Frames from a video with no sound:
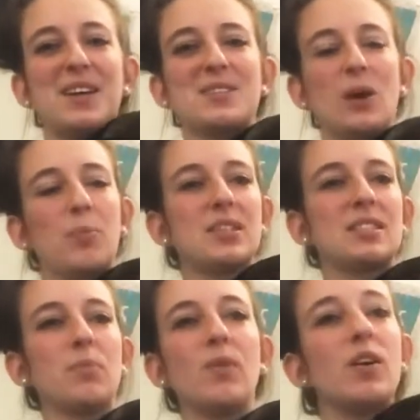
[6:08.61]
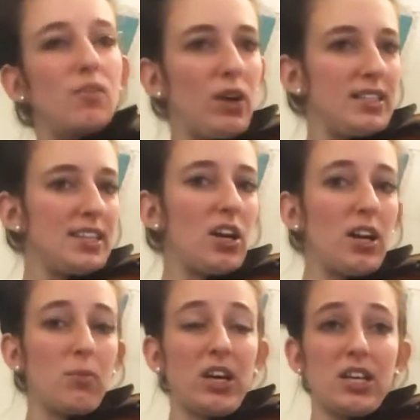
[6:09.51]
So I put some rosin on,
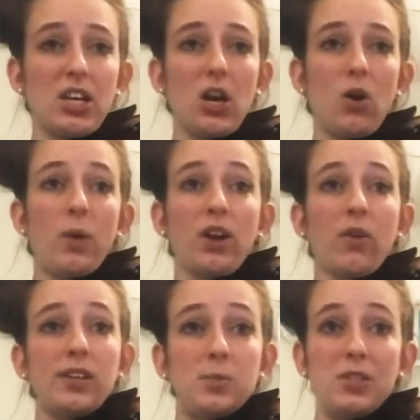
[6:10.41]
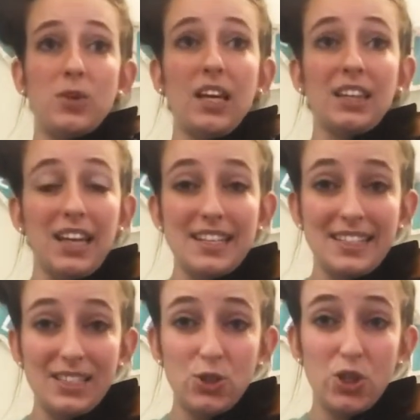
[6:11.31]
I'm ready to go. We are going to be doing
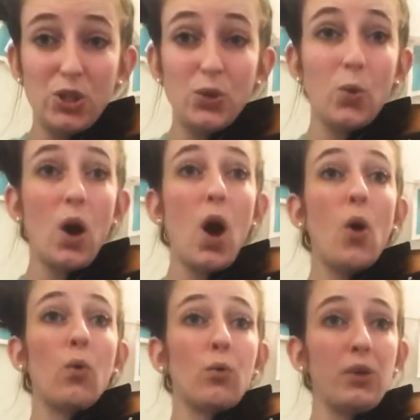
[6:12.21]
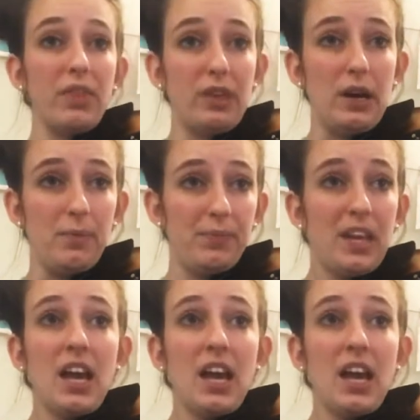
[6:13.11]
lesson 2, rhythm.